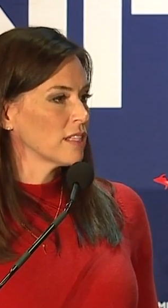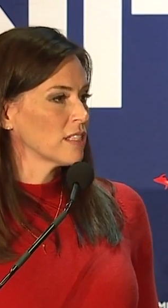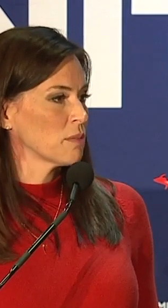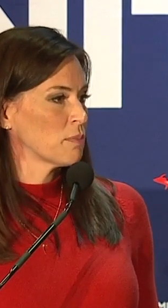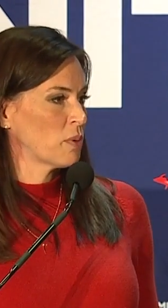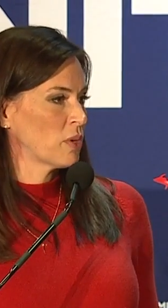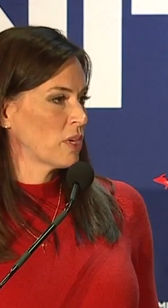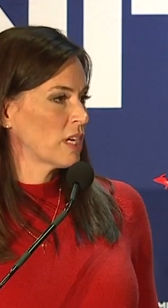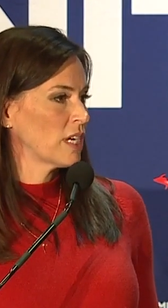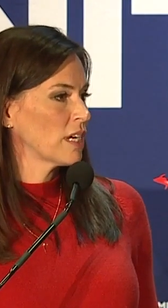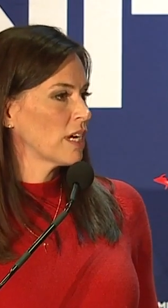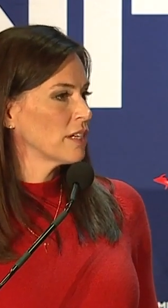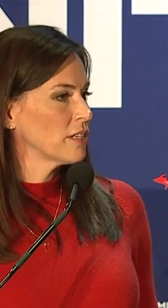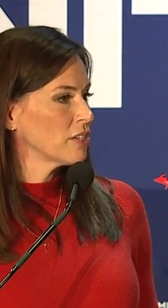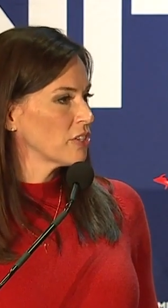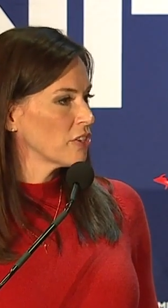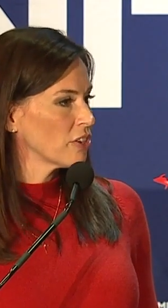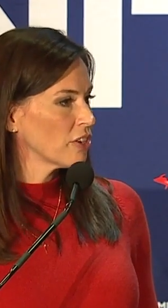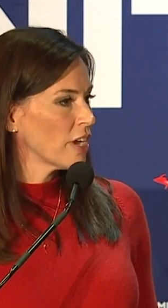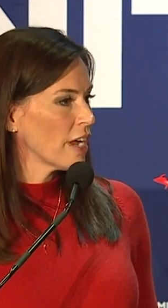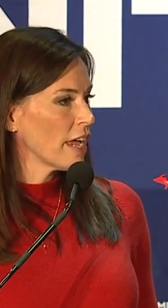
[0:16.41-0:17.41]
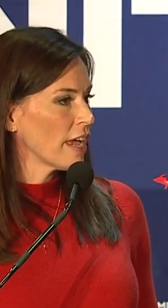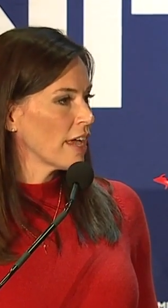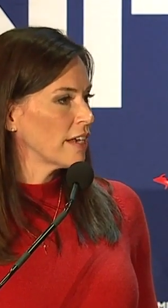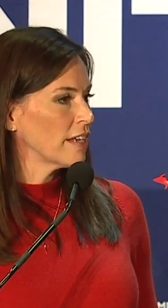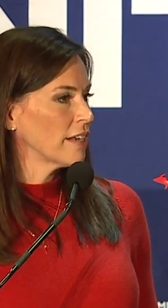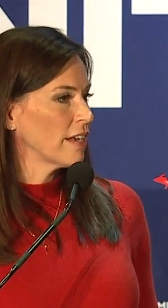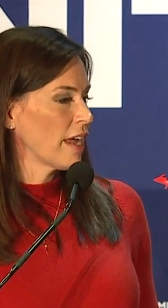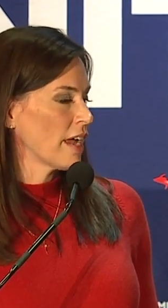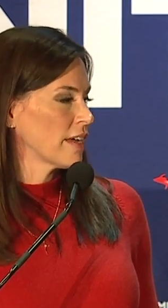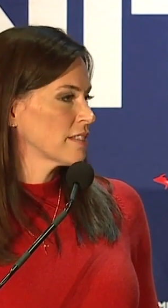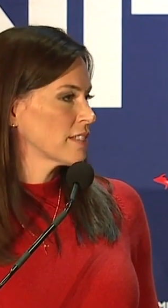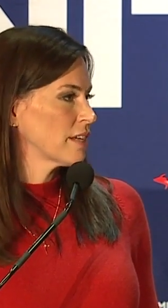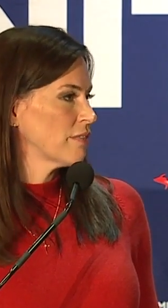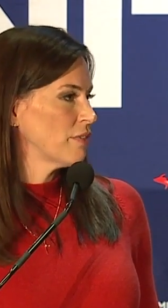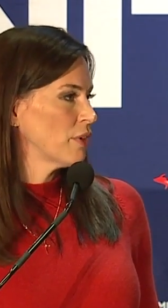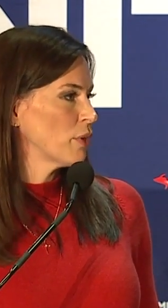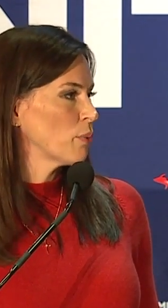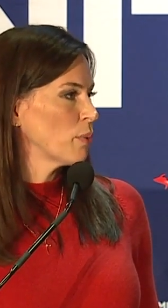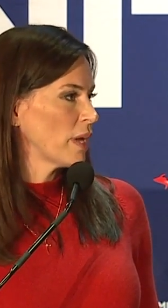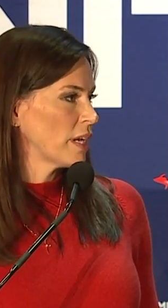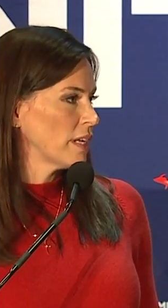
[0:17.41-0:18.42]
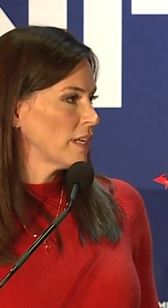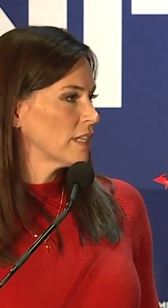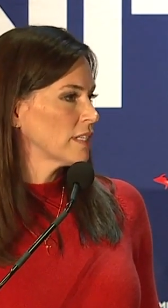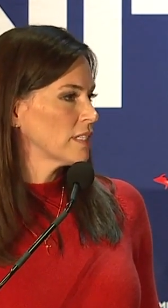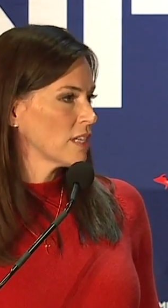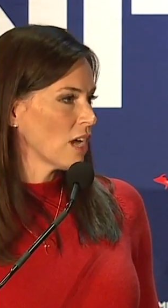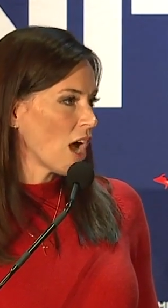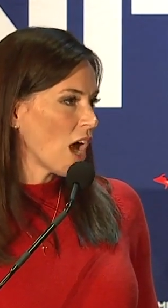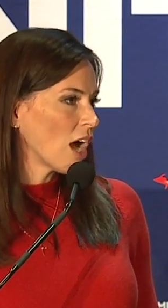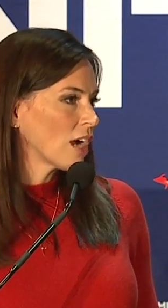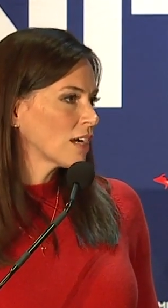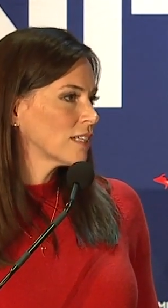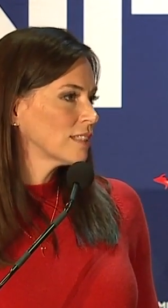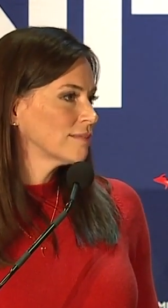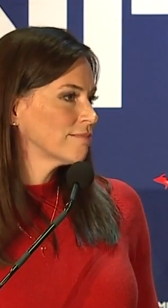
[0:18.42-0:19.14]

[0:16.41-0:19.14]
put a gun to your head, and ask if you're ready to talk.